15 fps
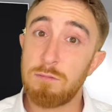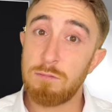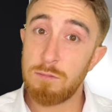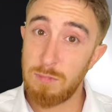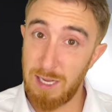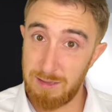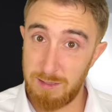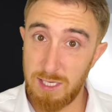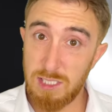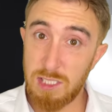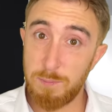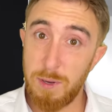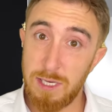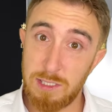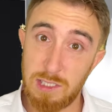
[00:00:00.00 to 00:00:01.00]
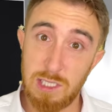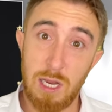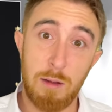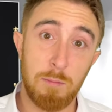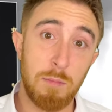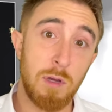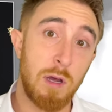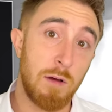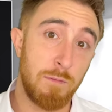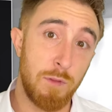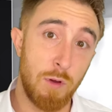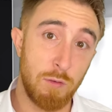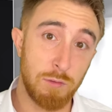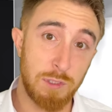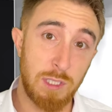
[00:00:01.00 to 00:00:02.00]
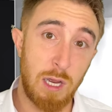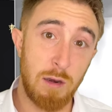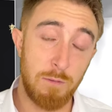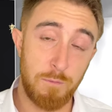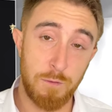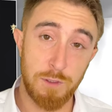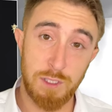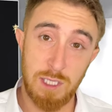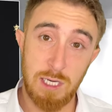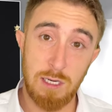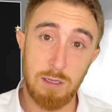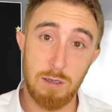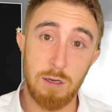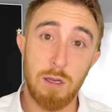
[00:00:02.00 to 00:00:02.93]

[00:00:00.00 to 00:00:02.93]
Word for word: anticipate some of those unforeseen